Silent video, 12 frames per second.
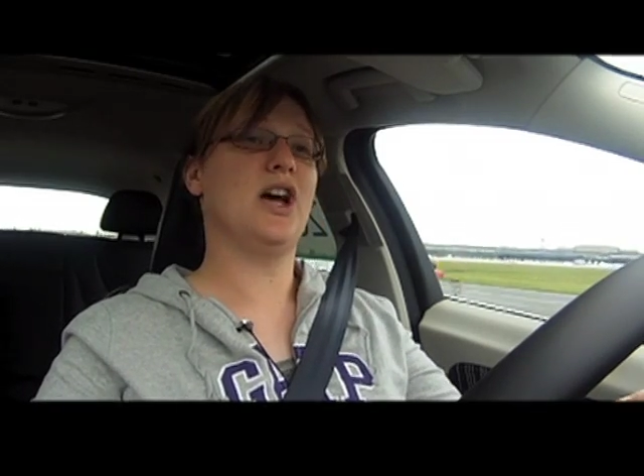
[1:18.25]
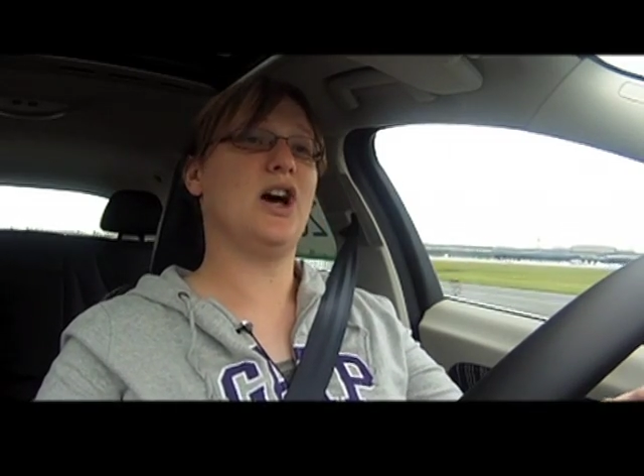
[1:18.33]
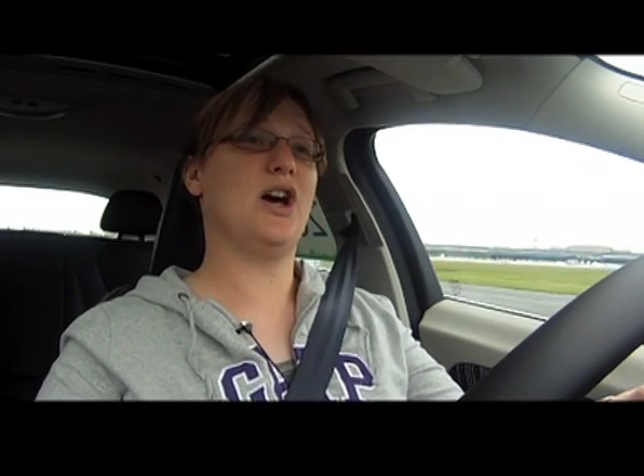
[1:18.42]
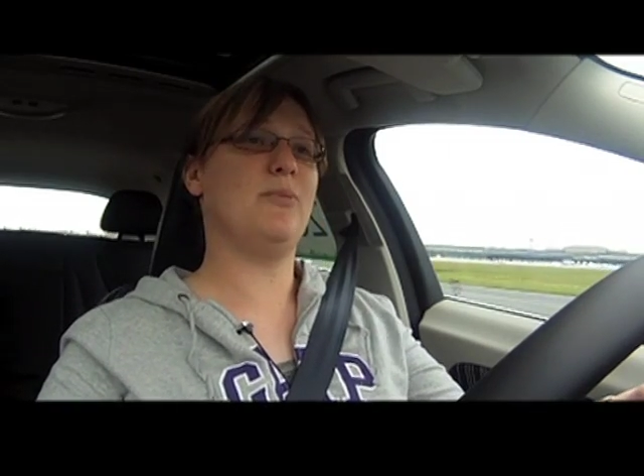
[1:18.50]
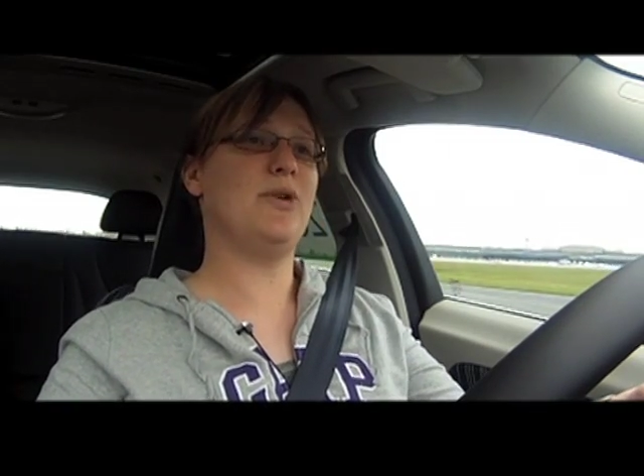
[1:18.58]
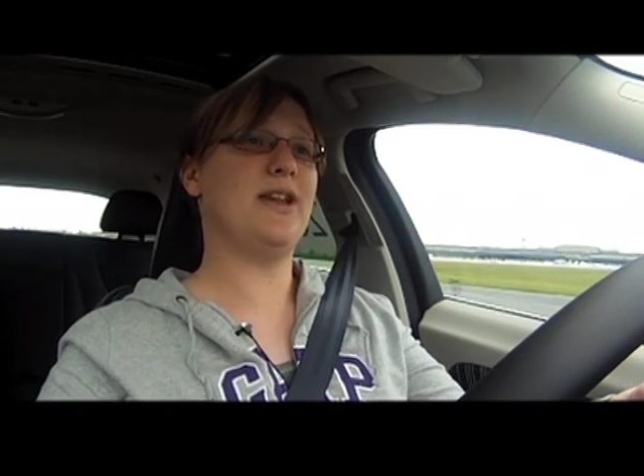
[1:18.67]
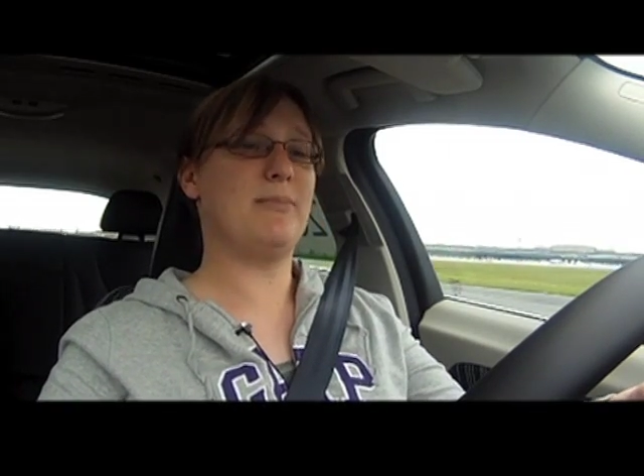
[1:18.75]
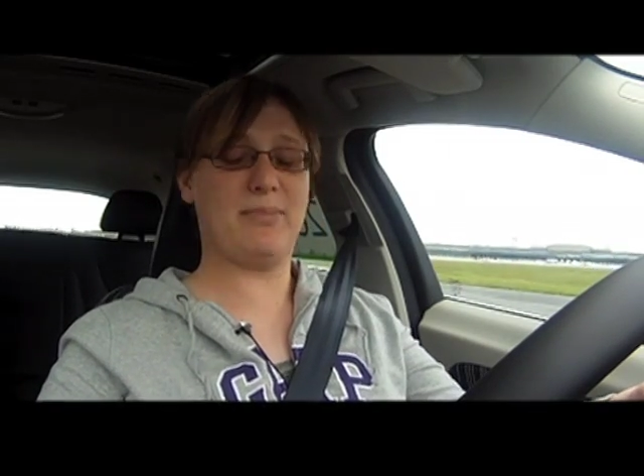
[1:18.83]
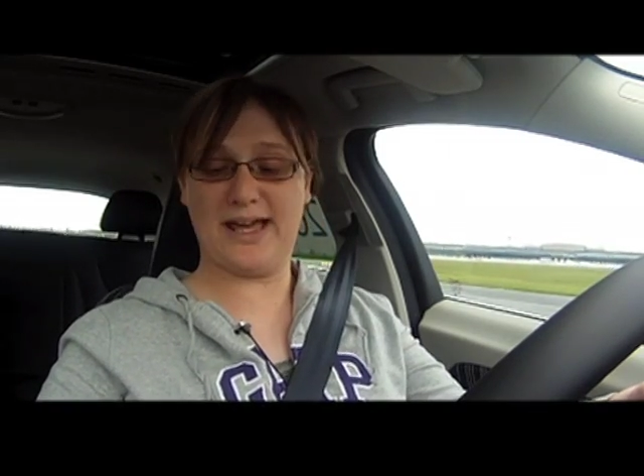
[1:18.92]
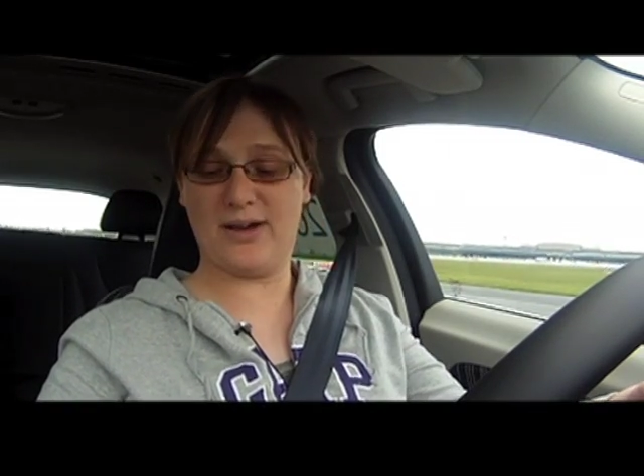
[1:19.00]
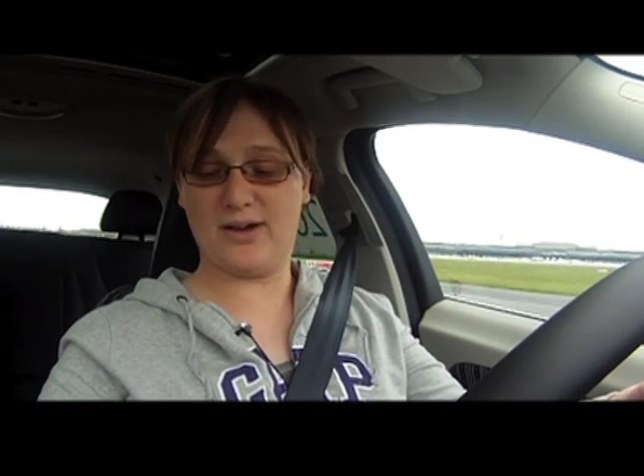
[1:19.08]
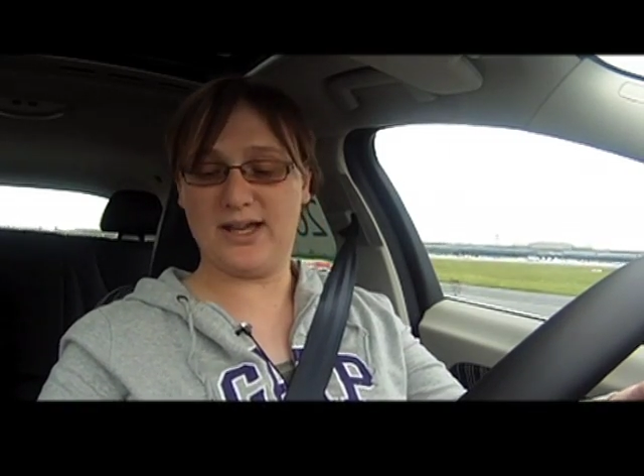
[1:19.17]
hybrid and
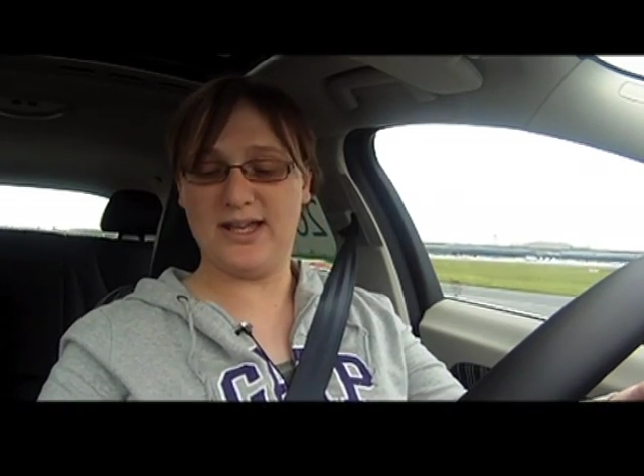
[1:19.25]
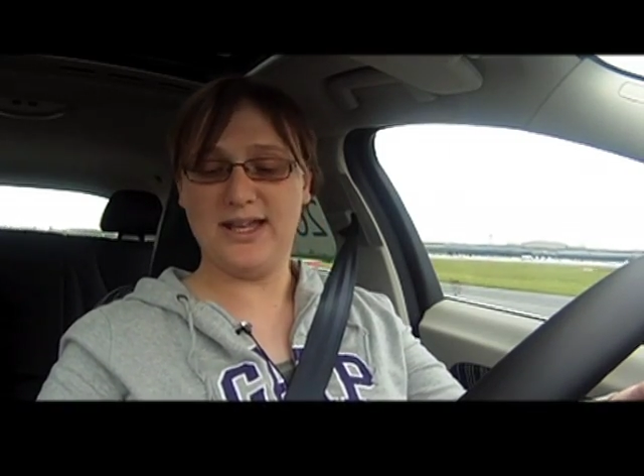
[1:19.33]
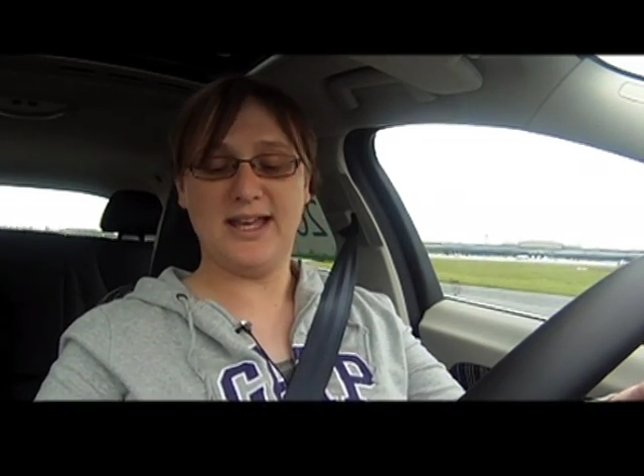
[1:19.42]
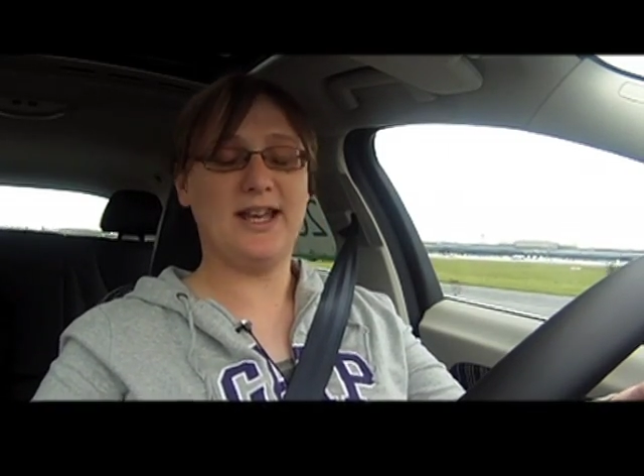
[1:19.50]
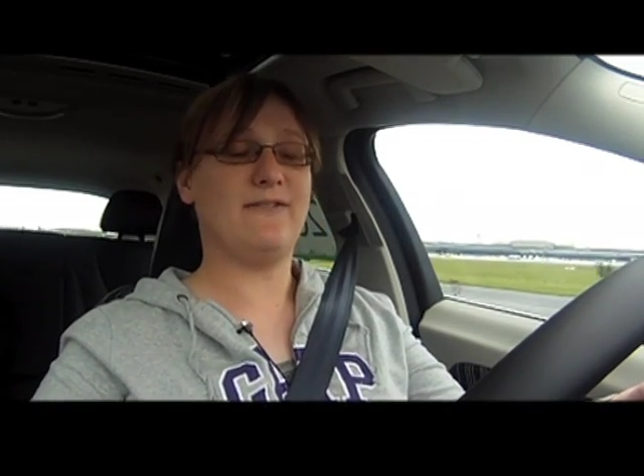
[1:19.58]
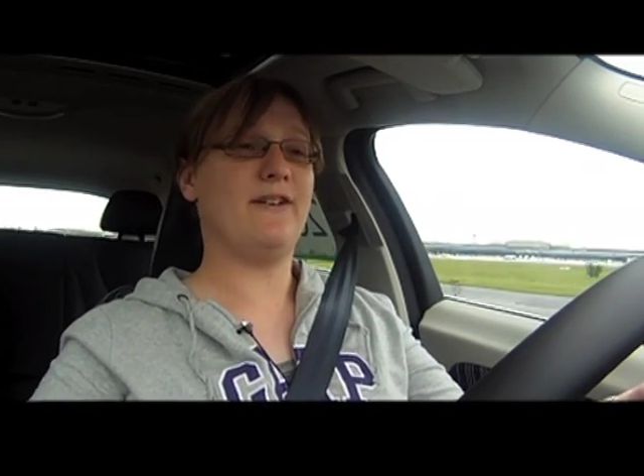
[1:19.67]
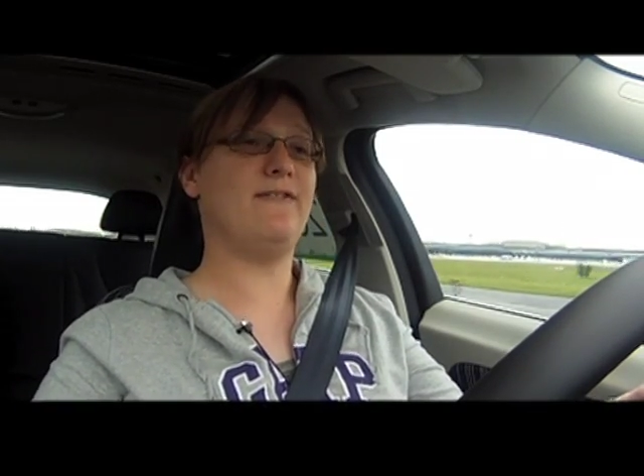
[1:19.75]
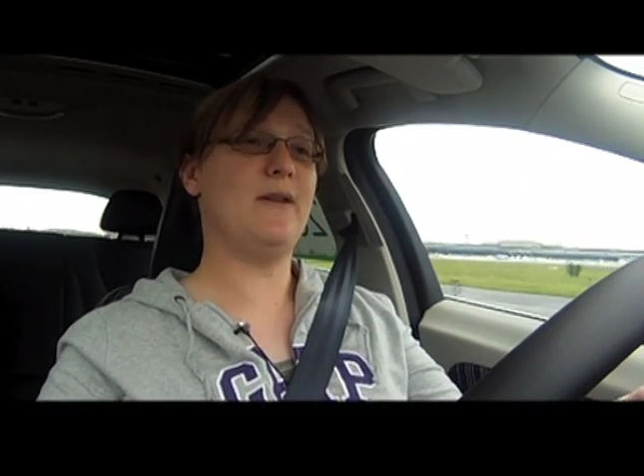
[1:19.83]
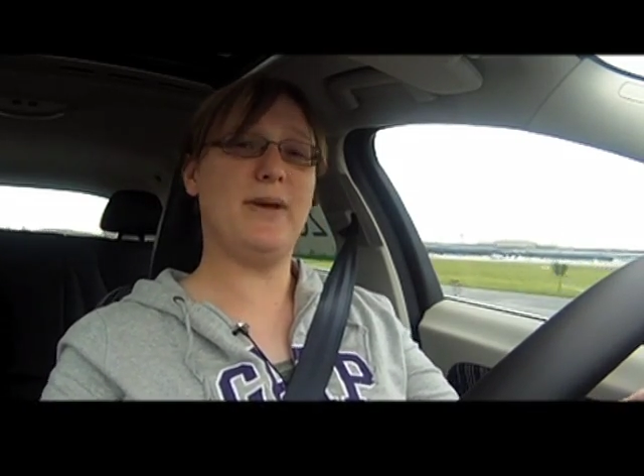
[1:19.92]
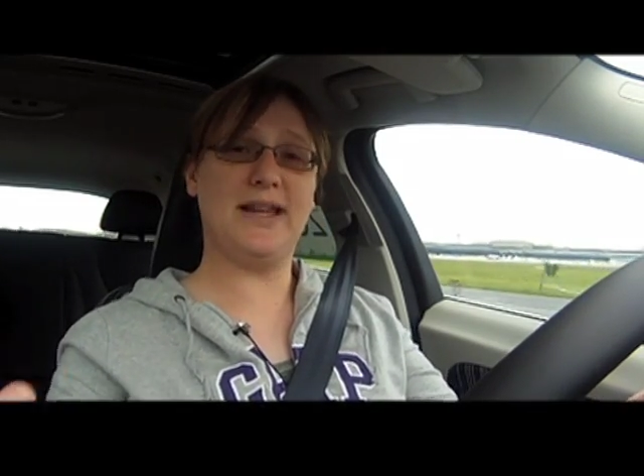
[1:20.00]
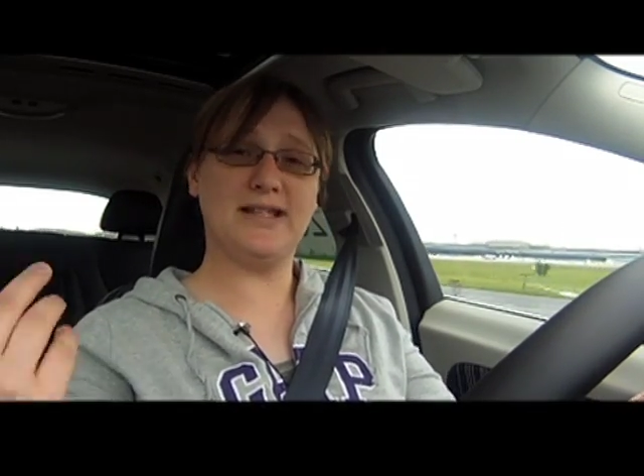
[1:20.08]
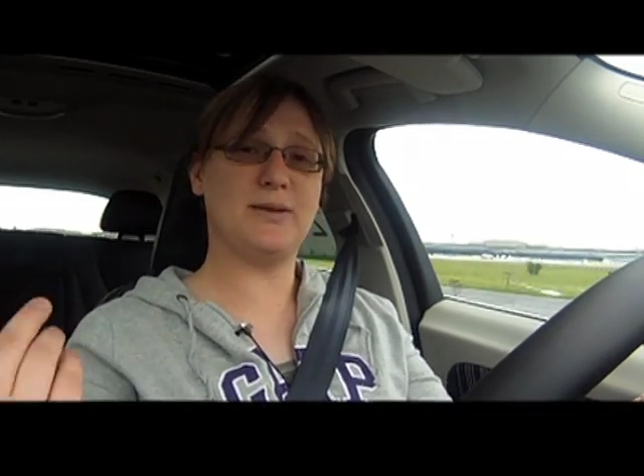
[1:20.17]
power. And if I
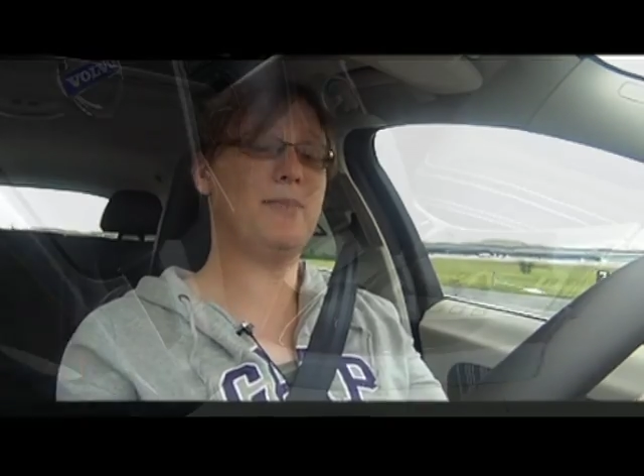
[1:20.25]
flip it into